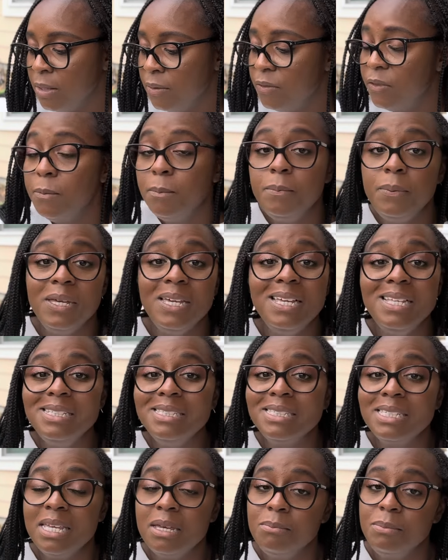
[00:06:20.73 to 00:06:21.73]
The
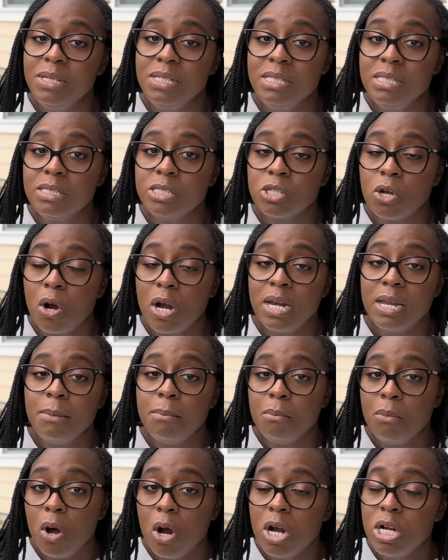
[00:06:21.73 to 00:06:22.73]
beans can be started
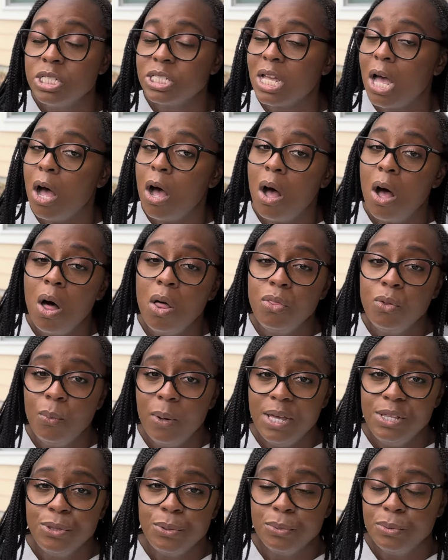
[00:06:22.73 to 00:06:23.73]
March all the
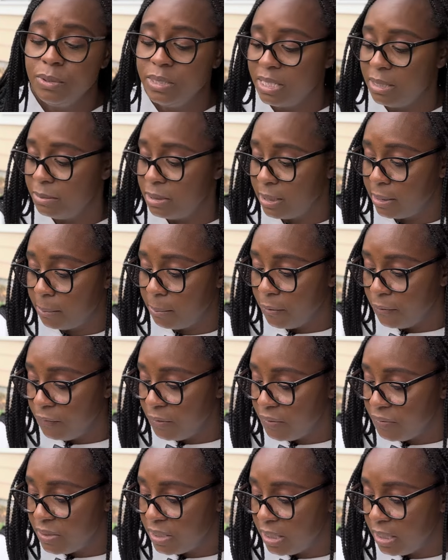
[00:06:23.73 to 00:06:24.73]
way through September
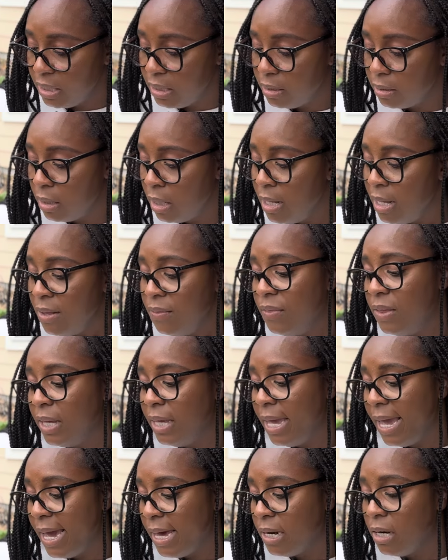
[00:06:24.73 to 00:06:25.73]
15th. The
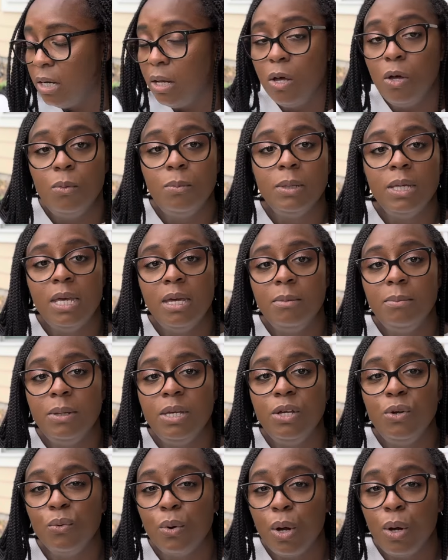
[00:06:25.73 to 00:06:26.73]
cantaloupe can be
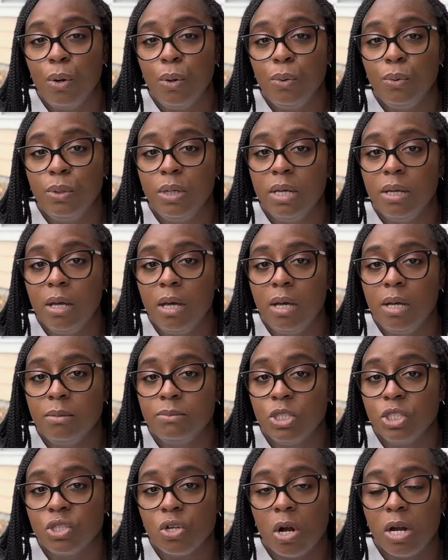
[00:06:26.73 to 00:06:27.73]
grown,
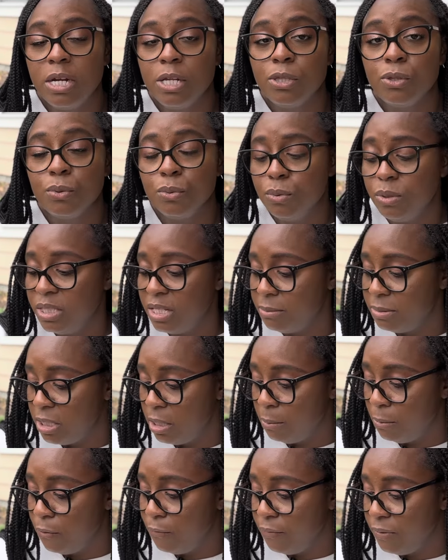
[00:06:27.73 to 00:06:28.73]
started through
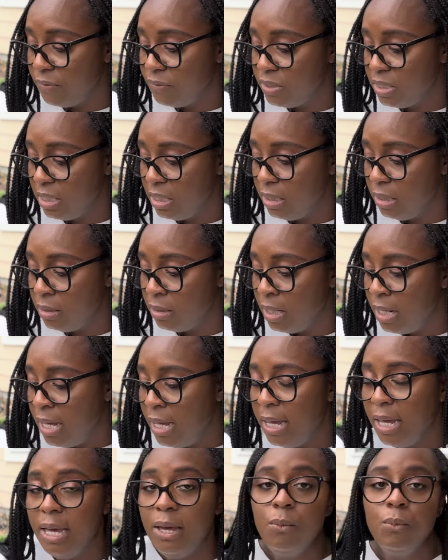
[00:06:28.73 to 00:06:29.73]
September 15th.
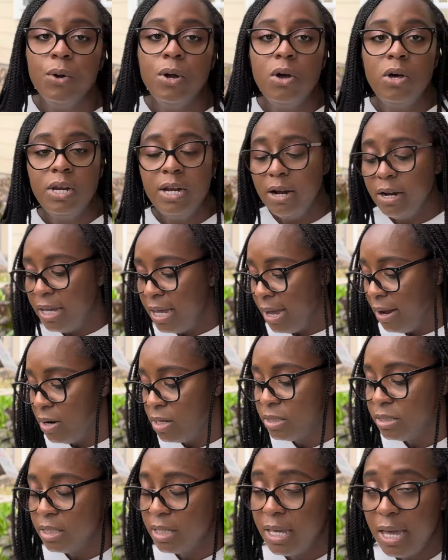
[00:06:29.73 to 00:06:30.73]
And we're on our
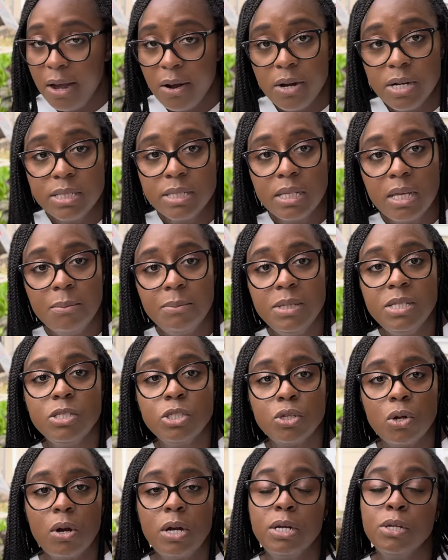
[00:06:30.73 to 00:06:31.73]
carrots. The carrots can be
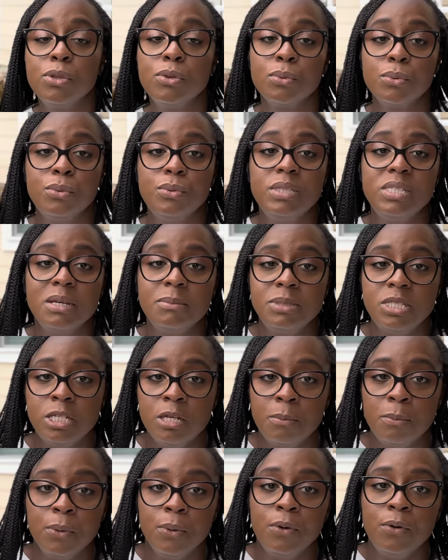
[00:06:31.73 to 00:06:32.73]
started through
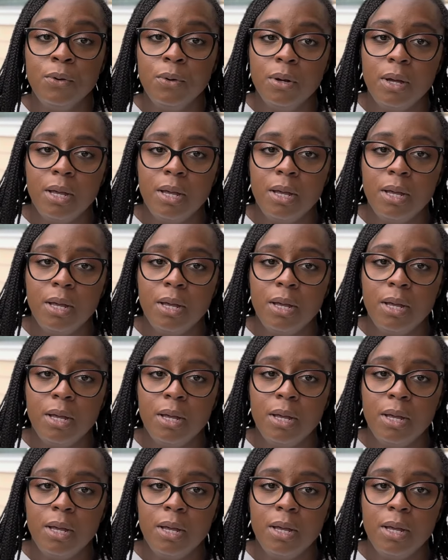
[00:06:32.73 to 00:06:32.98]
September